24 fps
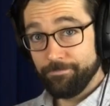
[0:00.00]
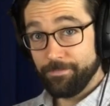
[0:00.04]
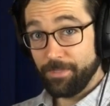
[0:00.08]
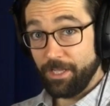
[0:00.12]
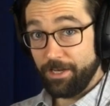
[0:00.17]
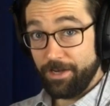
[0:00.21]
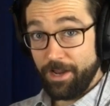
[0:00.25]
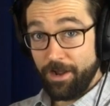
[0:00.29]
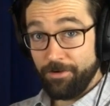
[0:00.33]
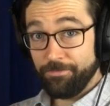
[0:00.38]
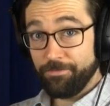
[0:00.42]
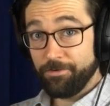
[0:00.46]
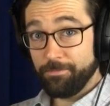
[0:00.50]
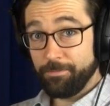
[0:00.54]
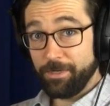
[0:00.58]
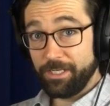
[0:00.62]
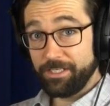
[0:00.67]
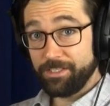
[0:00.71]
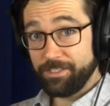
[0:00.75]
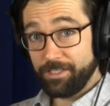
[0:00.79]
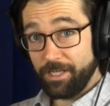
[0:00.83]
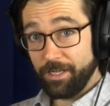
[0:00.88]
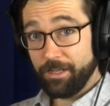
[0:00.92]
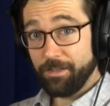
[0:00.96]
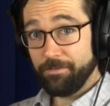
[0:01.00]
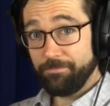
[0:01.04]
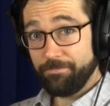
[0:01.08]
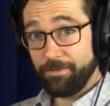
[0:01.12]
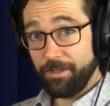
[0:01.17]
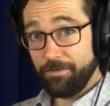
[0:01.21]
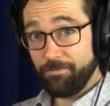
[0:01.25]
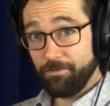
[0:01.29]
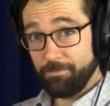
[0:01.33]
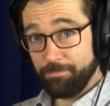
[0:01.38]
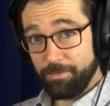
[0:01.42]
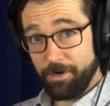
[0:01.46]
And now for my second
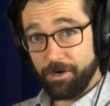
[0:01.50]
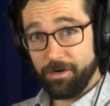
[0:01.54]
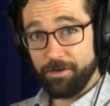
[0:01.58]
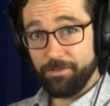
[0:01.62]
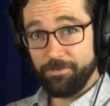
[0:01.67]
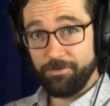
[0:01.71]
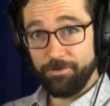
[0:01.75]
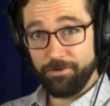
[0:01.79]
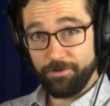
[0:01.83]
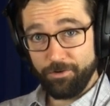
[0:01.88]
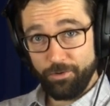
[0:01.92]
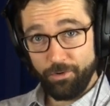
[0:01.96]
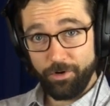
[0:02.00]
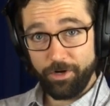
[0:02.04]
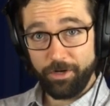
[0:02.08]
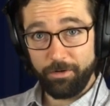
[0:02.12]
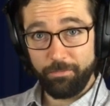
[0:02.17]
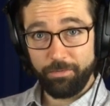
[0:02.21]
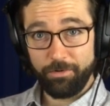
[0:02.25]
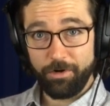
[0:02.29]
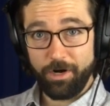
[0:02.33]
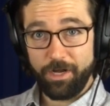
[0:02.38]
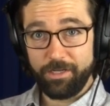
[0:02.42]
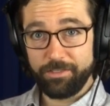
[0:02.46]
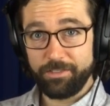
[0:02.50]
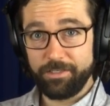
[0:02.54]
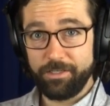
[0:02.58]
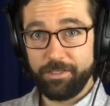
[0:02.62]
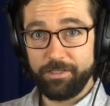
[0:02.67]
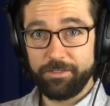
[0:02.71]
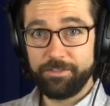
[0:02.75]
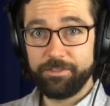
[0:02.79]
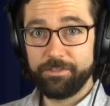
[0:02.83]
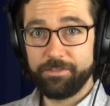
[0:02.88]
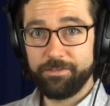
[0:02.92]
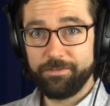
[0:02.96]
favorite part of the recording
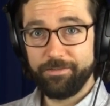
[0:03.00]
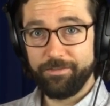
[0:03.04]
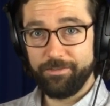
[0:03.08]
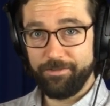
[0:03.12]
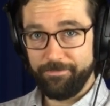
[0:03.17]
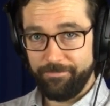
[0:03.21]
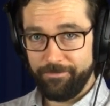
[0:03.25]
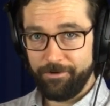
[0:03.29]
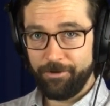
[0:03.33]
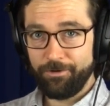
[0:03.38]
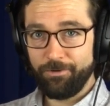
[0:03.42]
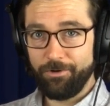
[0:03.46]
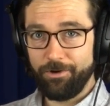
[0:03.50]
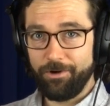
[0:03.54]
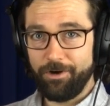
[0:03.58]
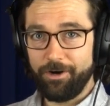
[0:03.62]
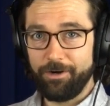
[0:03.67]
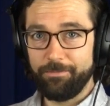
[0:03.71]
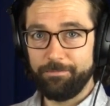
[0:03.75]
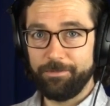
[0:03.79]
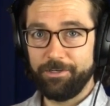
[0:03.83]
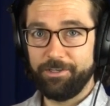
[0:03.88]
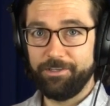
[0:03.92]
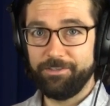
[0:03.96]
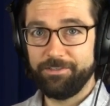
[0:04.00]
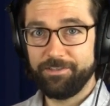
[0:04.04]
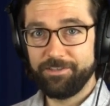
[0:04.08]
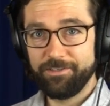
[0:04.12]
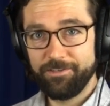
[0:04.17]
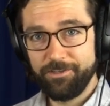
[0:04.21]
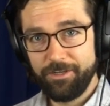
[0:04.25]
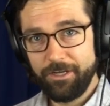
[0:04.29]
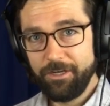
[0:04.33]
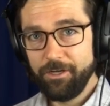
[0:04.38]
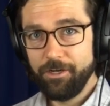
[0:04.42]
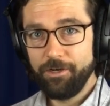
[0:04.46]
process, the vocal harmonies.
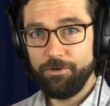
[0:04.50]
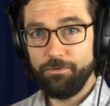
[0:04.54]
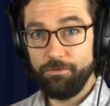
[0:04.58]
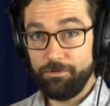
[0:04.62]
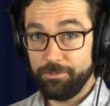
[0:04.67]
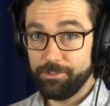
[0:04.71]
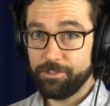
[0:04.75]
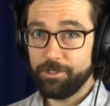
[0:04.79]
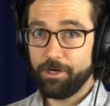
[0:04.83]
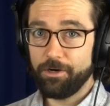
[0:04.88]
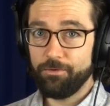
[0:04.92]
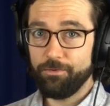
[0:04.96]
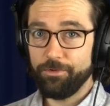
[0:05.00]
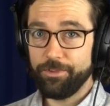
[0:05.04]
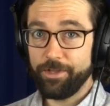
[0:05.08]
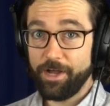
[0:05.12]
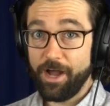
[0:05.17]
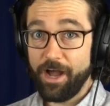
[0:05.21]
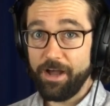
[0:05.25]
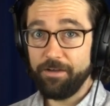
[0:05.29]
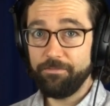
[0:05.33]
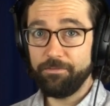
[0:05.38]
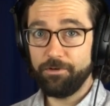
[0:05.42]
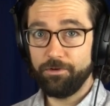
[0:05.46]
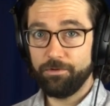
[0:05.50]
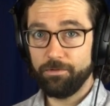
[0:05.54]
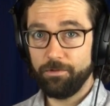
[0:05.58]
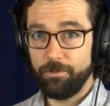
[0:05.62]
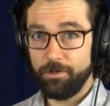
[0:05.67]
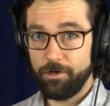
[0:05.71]
We'll start with a high vocal